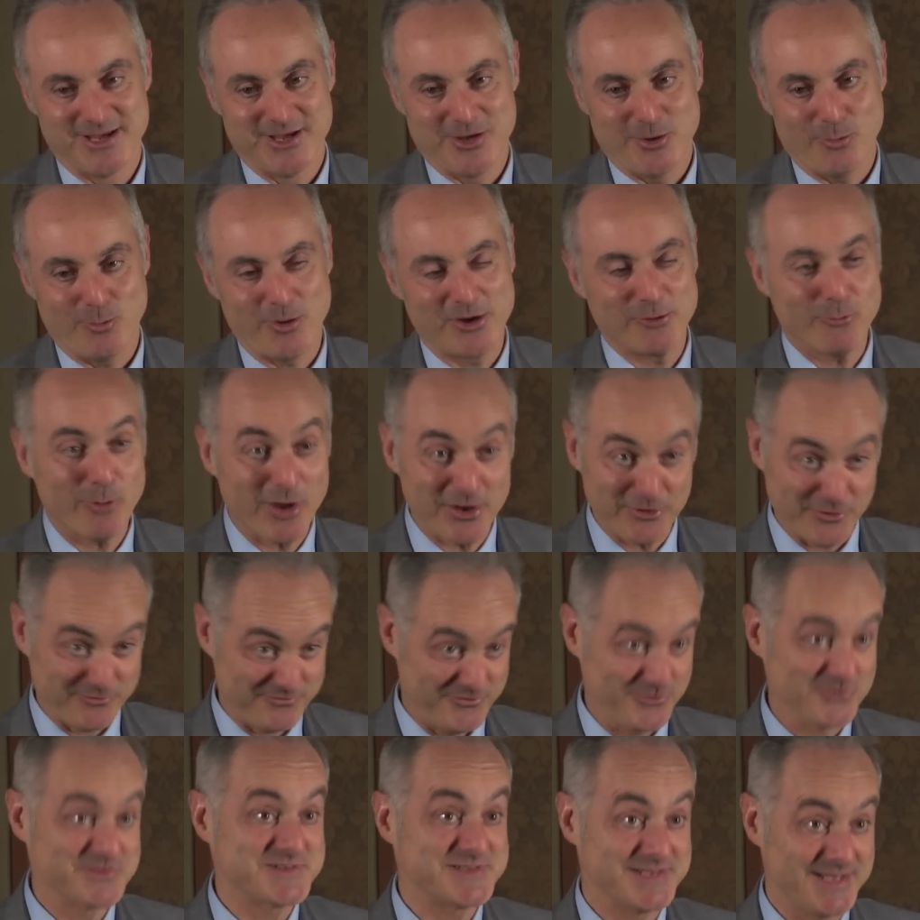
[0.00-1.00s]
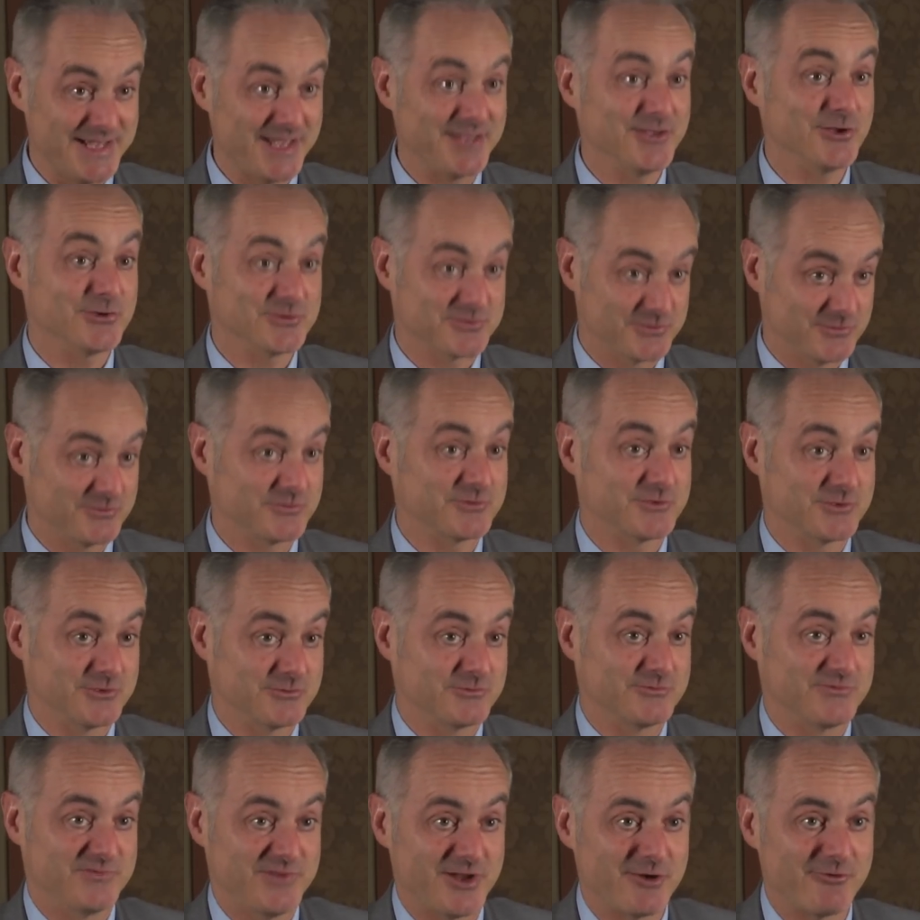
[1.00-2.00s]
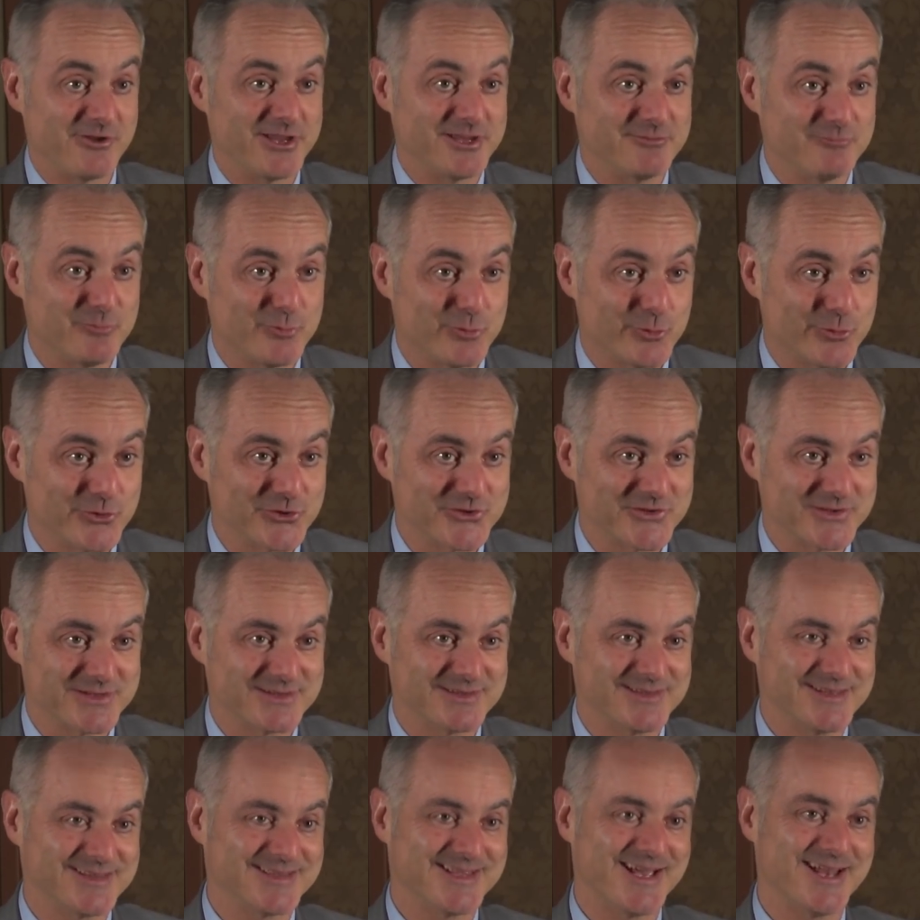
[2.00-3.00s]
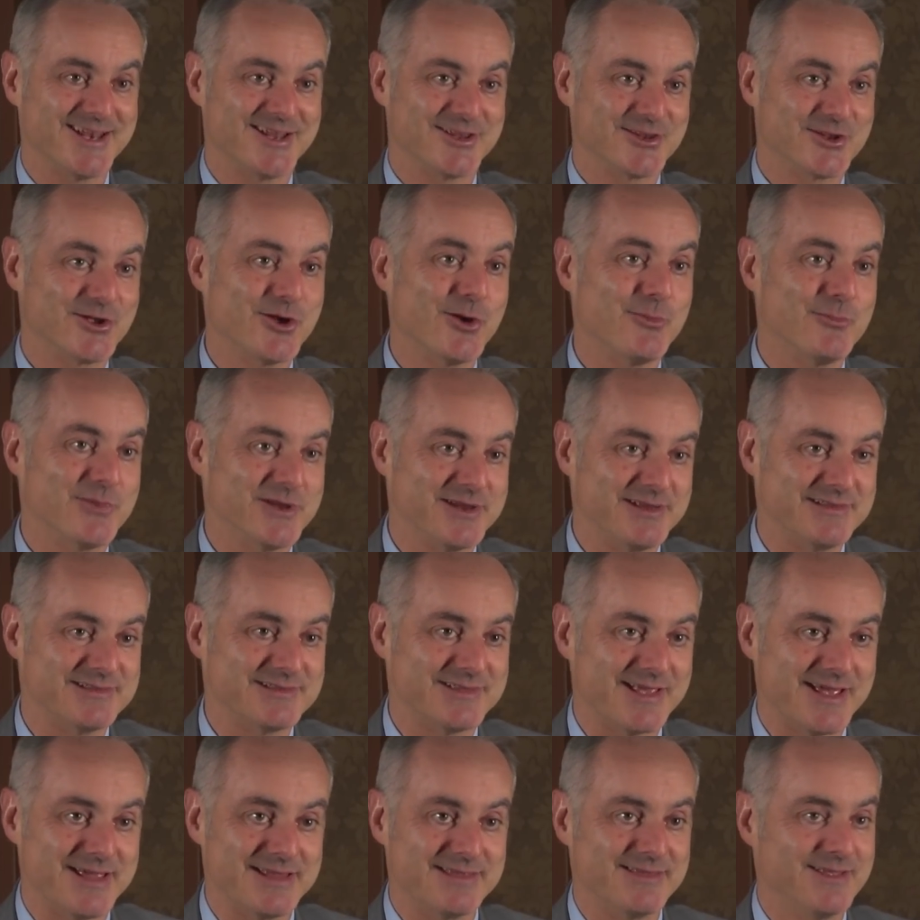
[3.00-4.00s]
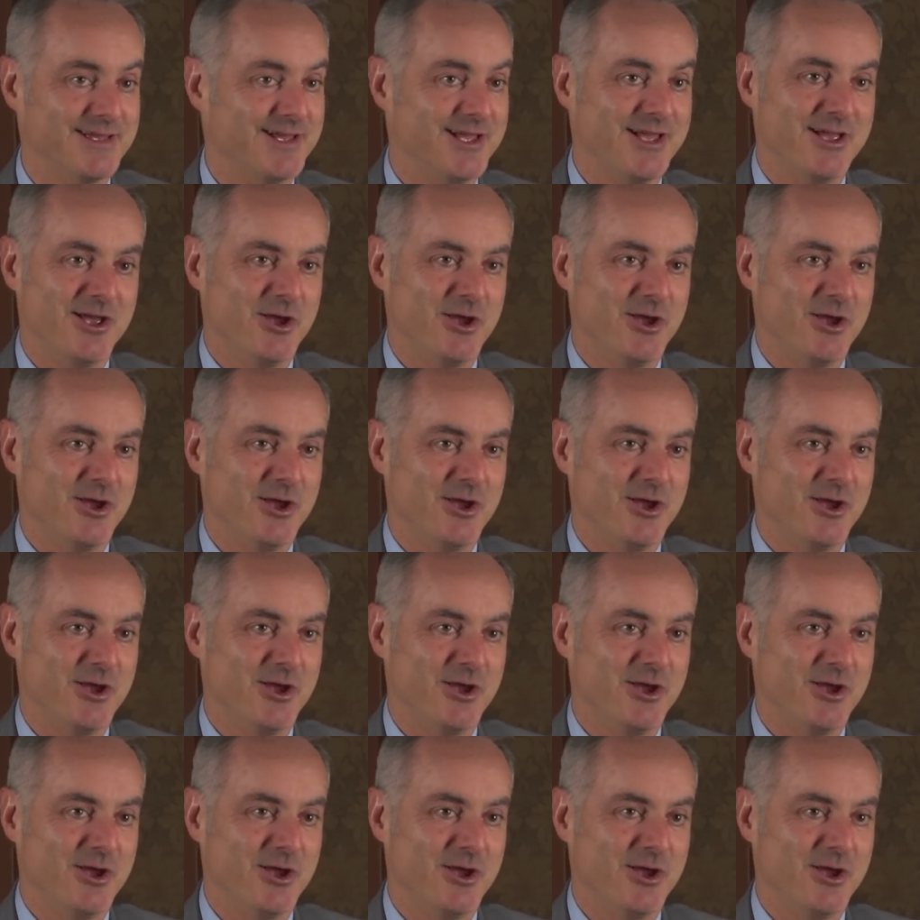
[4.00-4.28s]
when one of the CIOs of a very important Italian company said,